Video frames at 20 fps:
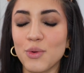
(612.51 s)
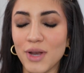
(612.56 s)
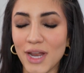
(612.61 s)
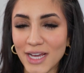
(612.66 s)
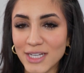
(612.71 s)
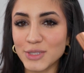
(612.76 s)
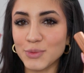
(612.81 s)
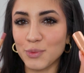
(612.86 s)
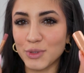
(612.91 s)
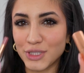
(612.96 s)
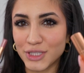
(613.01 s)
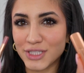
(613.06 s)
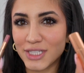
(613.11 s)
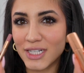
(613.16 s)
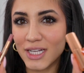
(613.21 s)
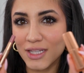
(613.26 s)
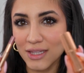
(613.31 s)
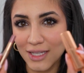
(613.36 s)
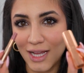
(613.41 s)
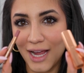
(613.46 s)
next we're just
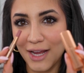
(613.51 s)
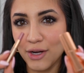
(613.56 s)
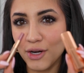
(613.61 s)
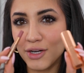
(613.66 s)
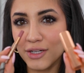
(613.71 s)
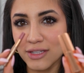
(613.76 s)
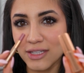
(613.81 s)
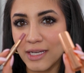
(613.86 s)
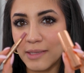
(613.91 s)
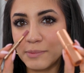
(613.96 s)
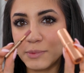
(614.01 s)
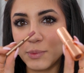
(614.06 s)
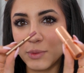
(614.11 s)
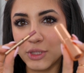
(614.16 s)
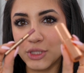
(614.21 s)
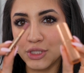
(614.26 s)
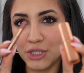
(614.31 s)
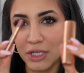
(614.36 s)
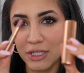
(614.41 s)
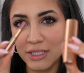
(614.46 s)
gonna line our lips with
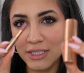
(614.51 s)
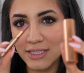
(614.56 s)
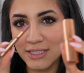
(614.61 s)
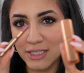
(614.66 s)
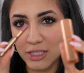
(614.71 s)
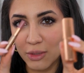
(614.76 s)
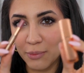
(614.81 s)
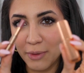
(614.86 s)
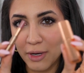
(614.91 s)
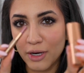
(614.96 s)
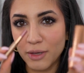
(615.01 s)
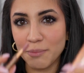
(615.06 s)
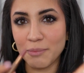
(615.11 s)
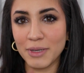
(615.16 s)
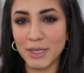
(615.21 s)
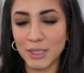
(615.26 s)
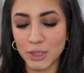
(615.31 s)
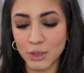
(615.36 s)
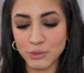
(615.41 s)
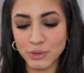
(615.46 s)
the Charlotte Tilbury
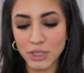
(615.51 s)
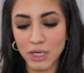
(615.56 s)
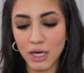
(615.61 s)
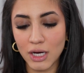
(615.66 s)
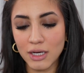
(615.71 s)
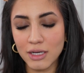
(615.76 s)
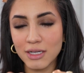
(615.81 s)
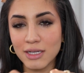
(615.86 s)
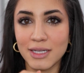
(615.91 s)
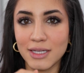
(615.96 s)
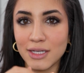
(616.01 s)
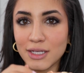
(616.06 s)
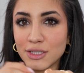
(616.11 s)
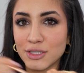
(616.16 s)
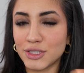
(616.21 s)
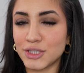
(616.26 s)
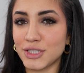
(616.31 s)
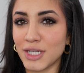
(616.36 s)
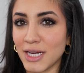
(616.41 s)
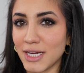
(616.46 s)
Pillow Talk in
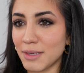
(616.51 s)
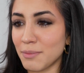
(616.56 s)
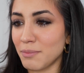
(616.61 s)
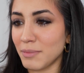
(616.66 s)
shade